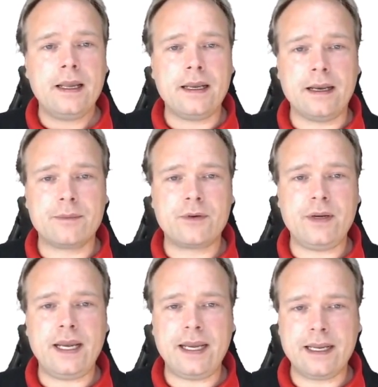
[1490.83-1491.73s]
Then I'm
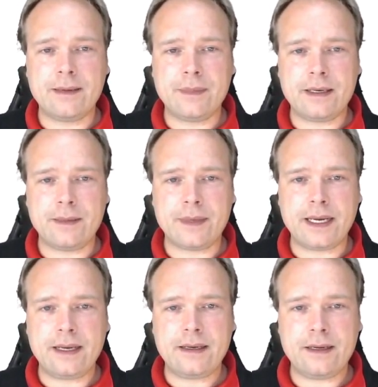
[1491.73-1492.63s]
creating them
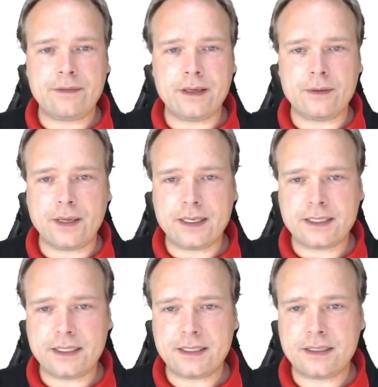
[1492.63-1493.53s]
again if they do not
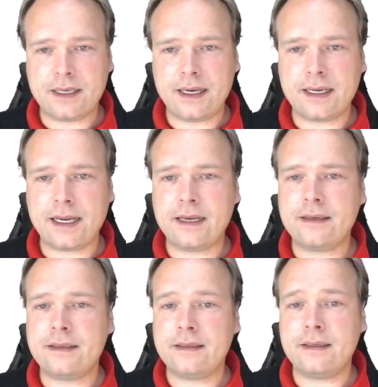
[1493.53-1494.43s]
exist, and
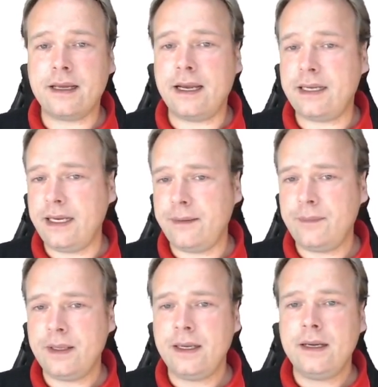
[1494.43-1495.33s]
again
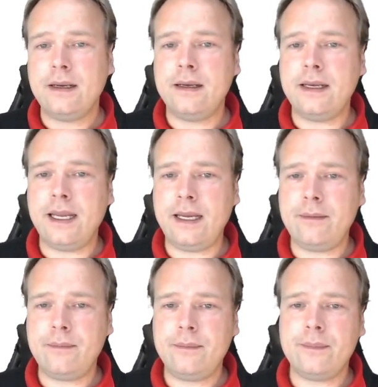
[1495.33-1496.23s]
ID,
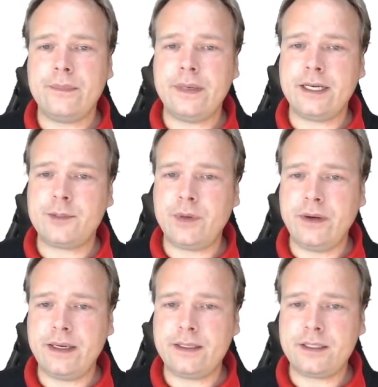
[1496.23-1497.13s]
name,
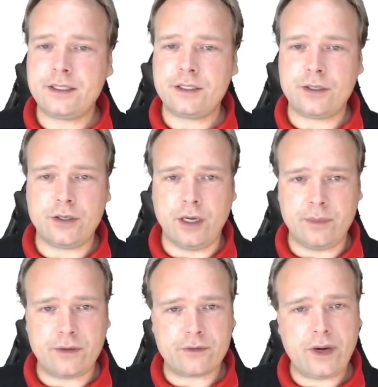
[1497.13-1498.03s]
experience,
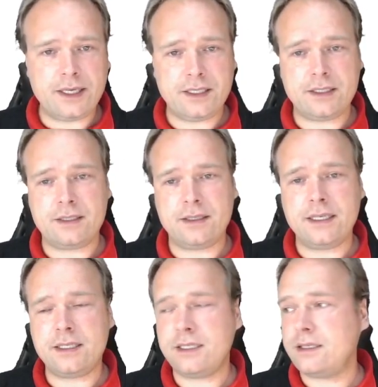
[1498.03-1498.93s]
number of crashes.
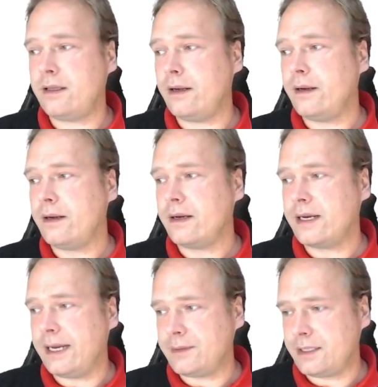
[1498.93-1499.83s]
This is the
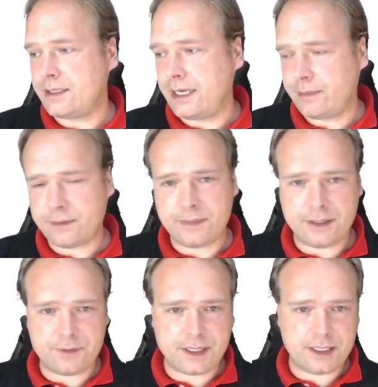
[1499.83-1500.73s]
captain's table,
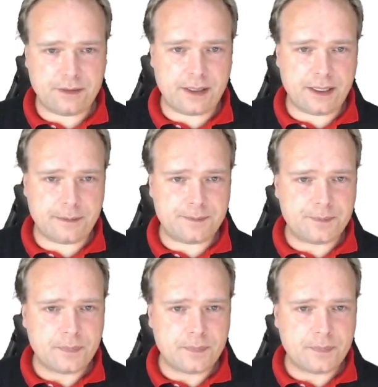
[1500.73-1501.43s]
as we can see right here.